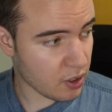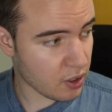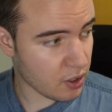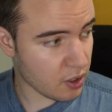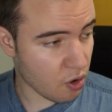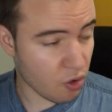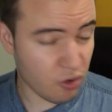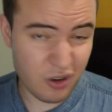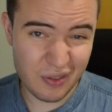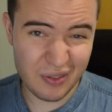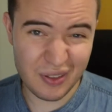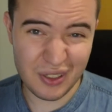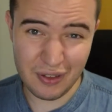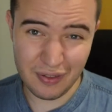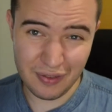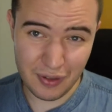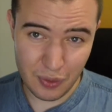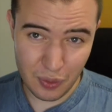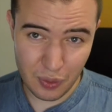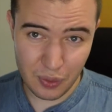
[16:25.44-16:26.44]
or even
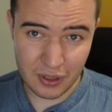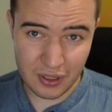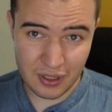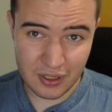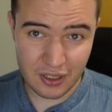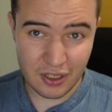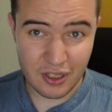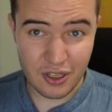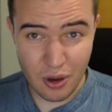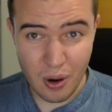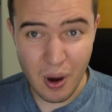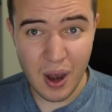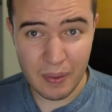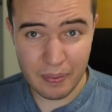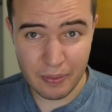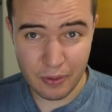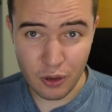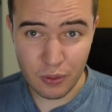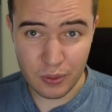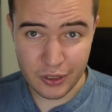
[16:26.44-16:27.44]
if you wouldn't, you are
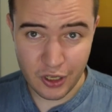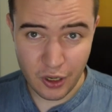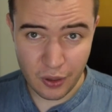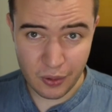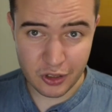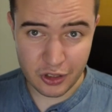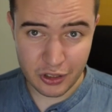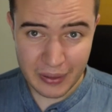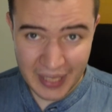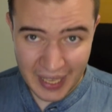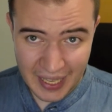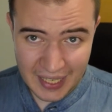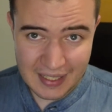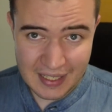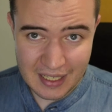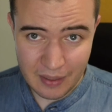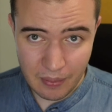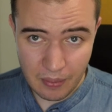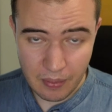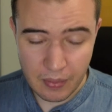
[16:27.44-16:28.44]
probably going to get
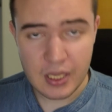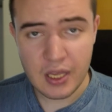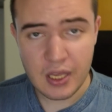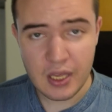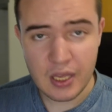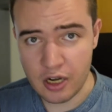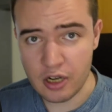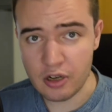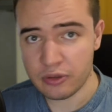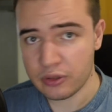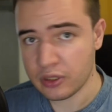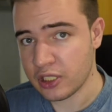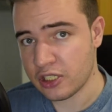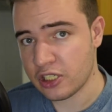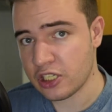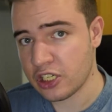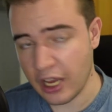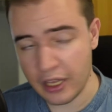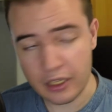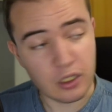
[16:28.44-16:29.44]
them here on this
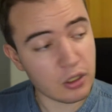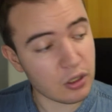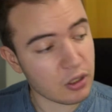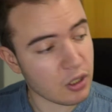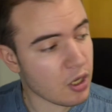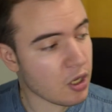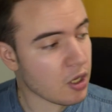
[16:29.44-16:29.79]
channel.